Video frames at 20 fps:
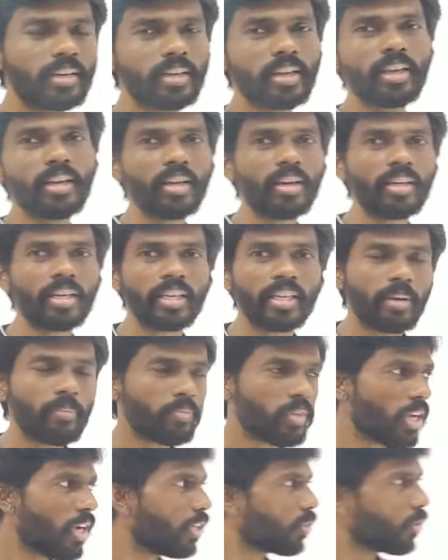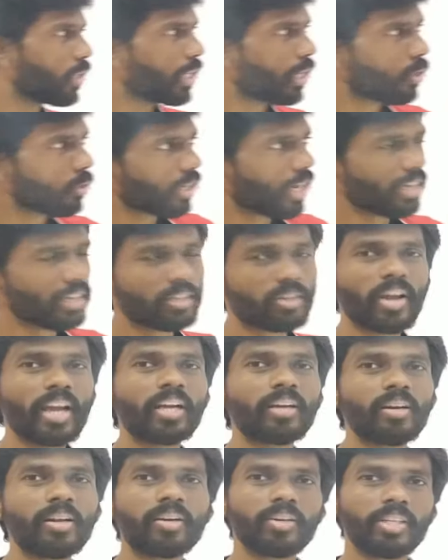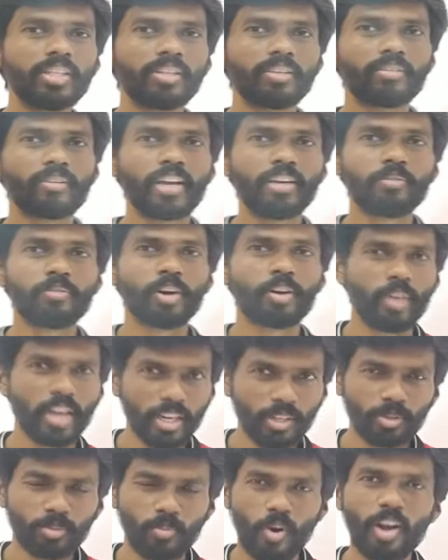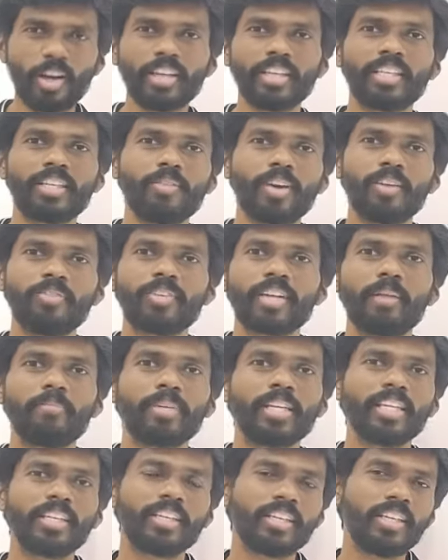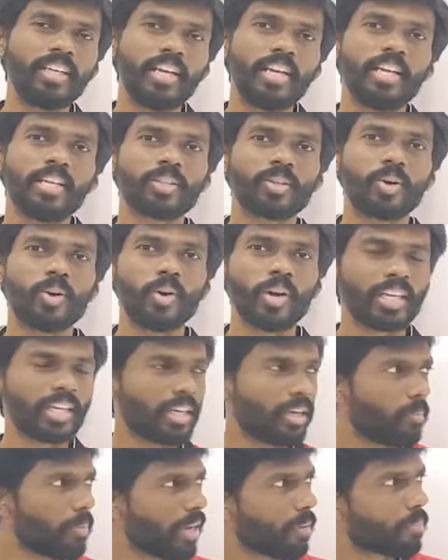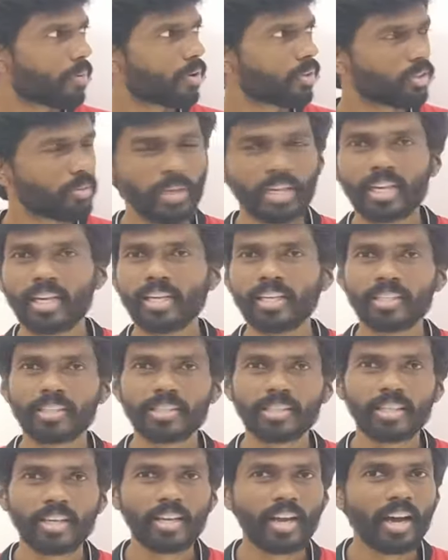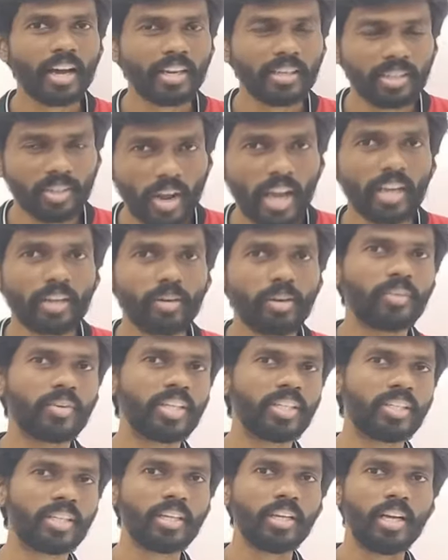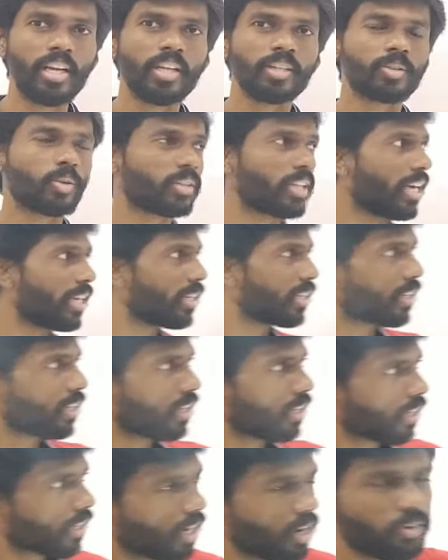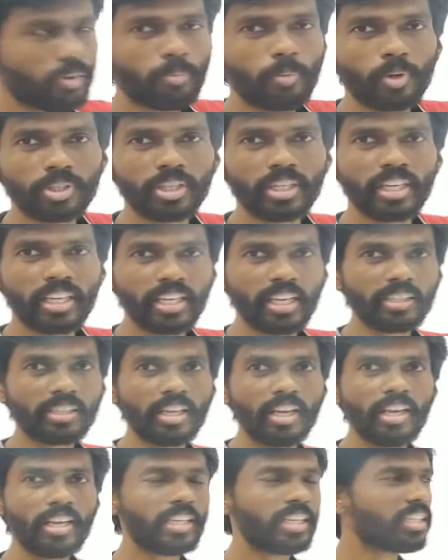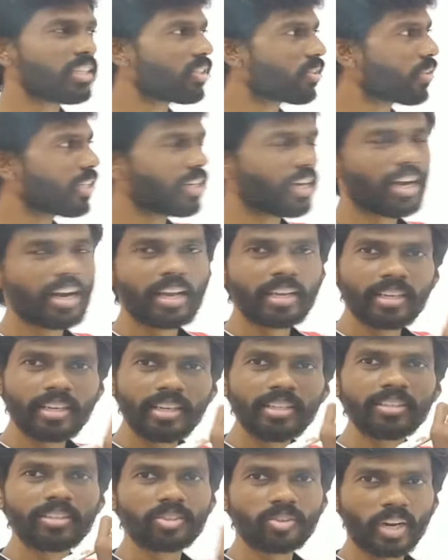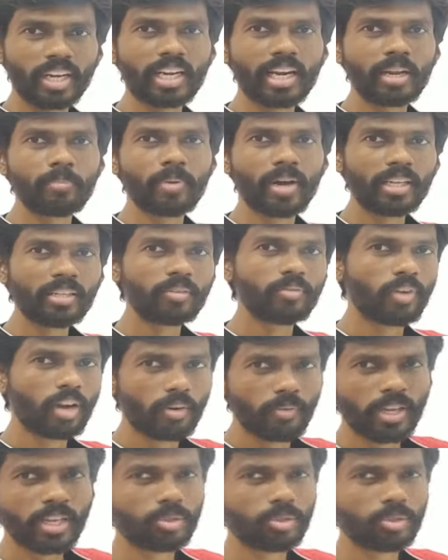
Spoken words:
area dA. So it looks like a triangular region, right? For very small interval of time dt, so it will be approximately considered a triangular region. So that curved portion ds is treated like a straight line path for very